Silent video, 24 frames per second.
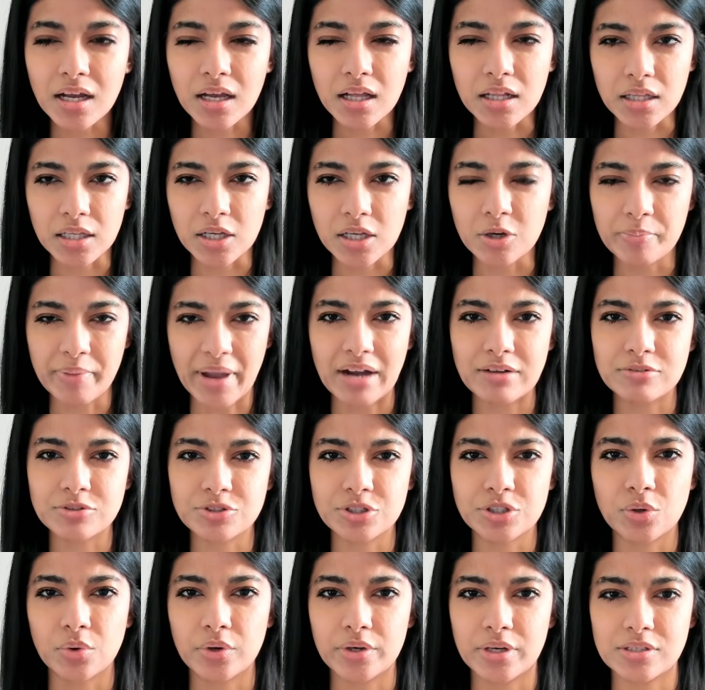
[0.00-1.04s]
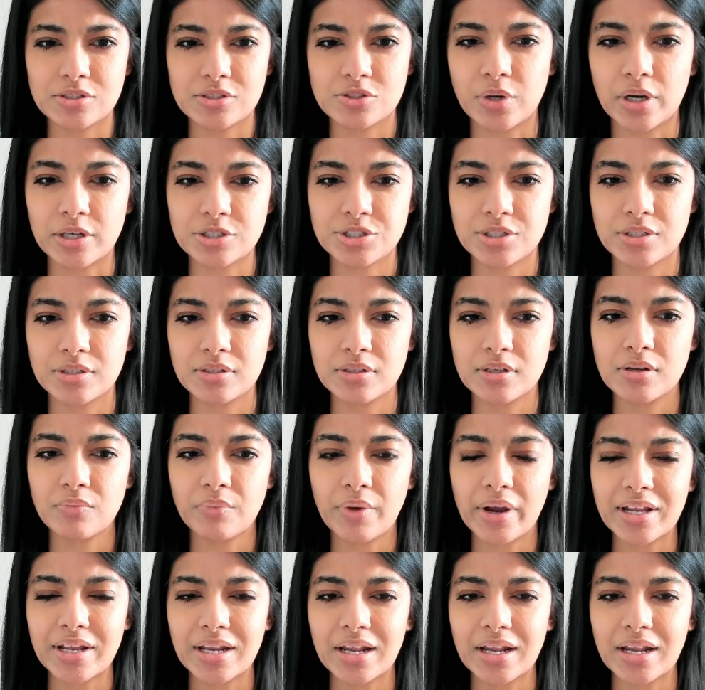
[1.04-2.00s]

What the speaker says: a clear boundary or an instruction, right?